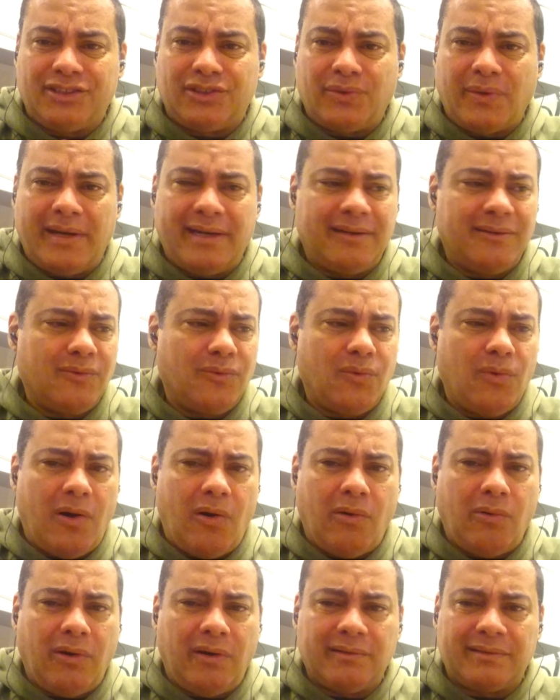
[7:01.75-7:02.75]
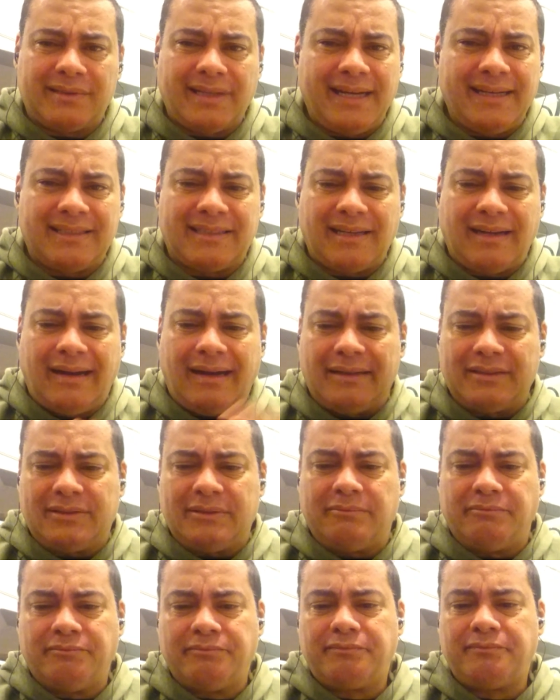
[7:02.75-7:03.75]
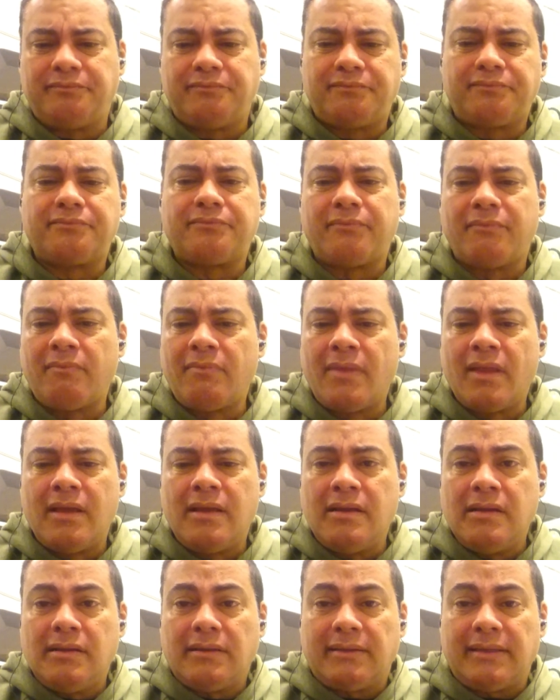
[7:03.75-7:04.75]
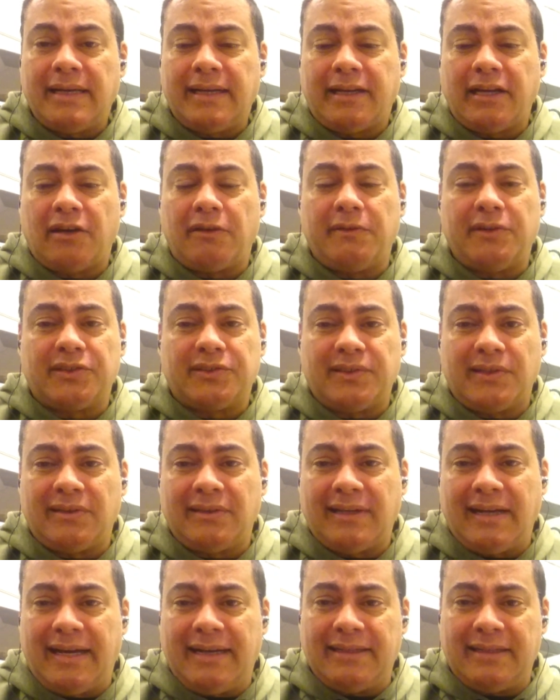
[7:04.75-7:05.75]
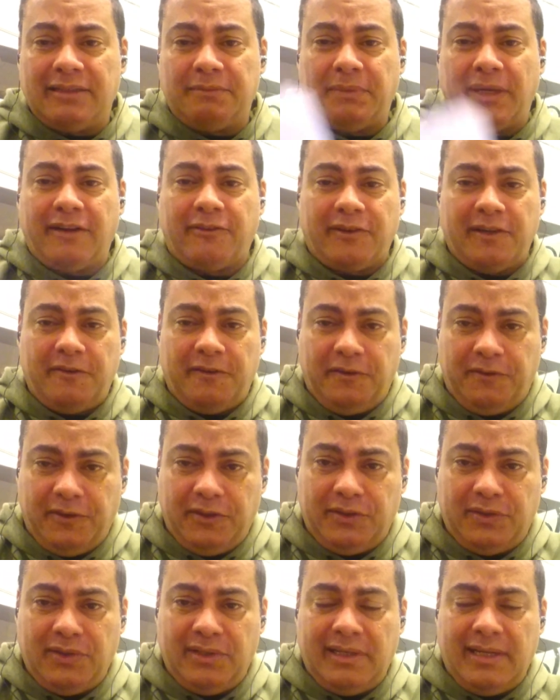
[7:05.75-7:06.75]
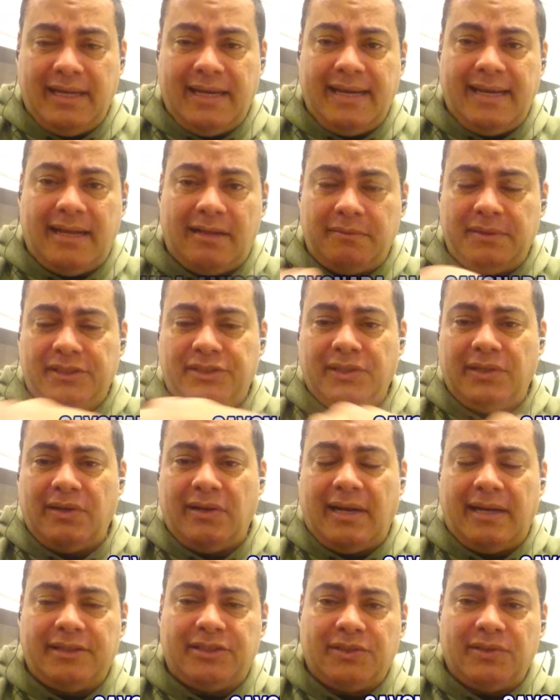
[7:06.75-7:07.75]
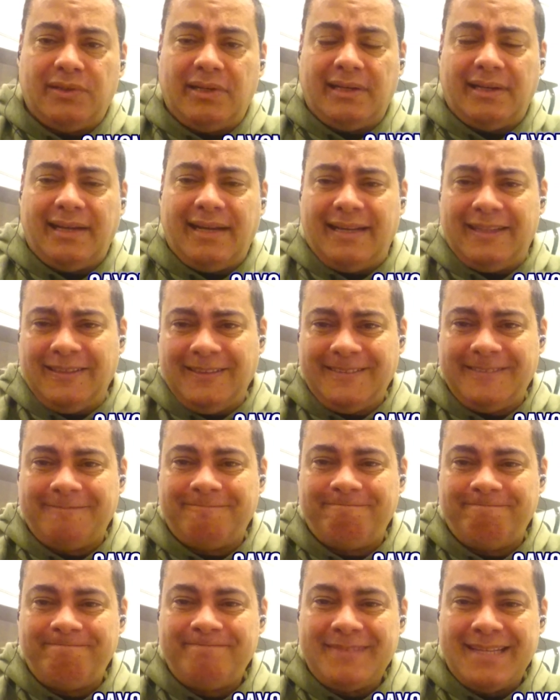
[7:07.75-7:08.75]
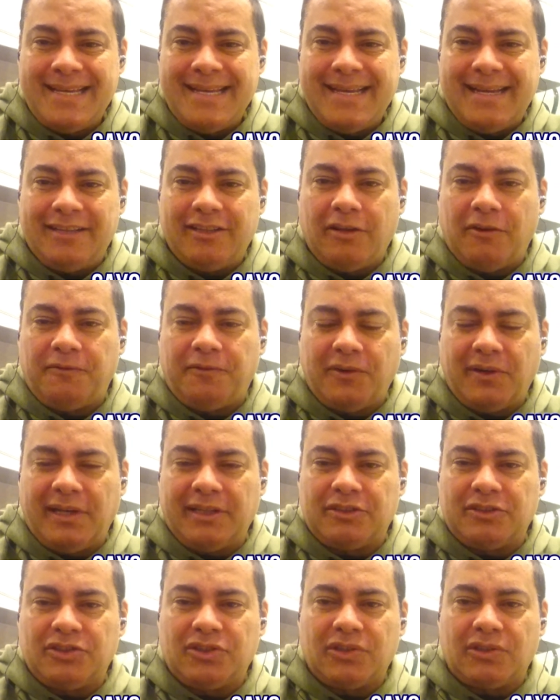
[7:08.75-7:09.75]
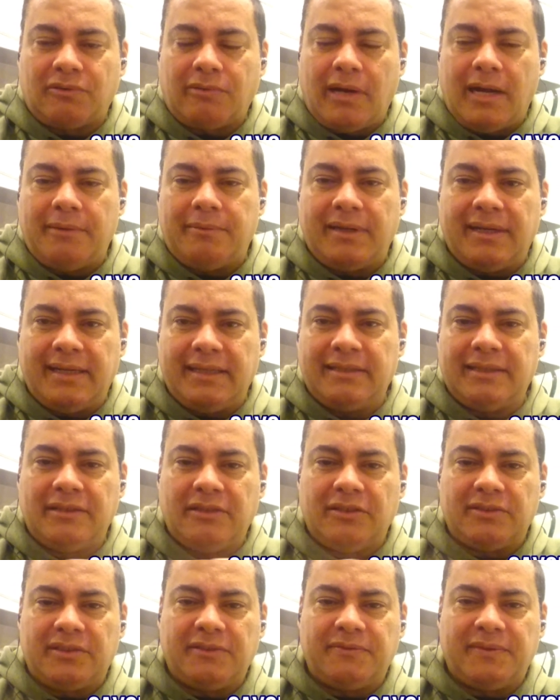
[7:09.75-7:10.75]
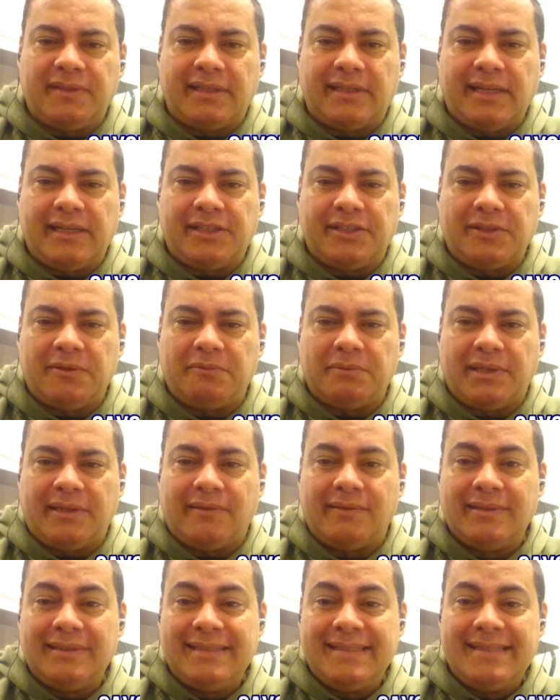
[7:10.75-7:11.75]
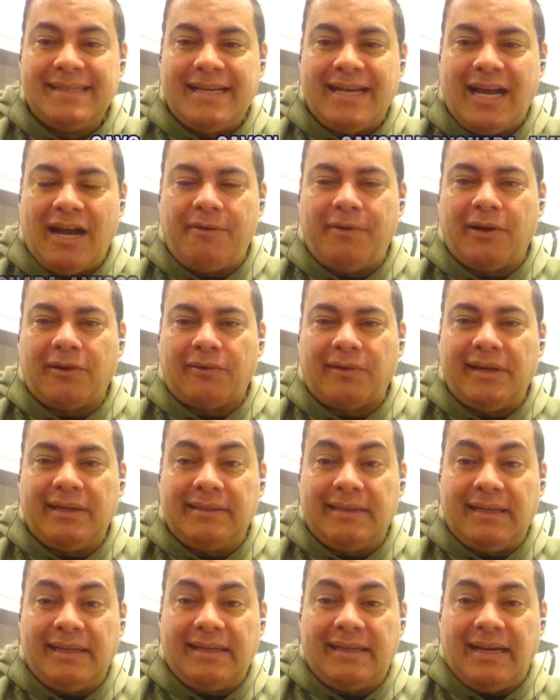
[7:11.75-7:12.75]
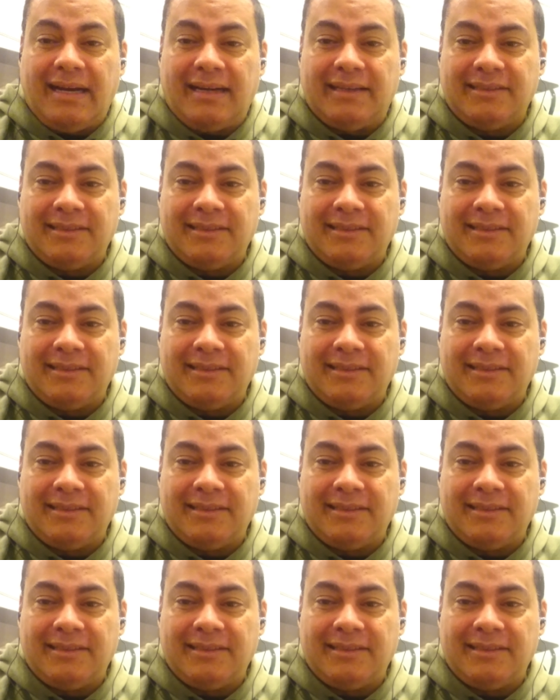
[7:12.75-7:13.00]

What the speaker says: drink global taste awesome. Take care of yourself, guys. That's my review for today. I will see you guys soon again. And don't forget to subscribe and hit the notification bell. Have a great day, guys.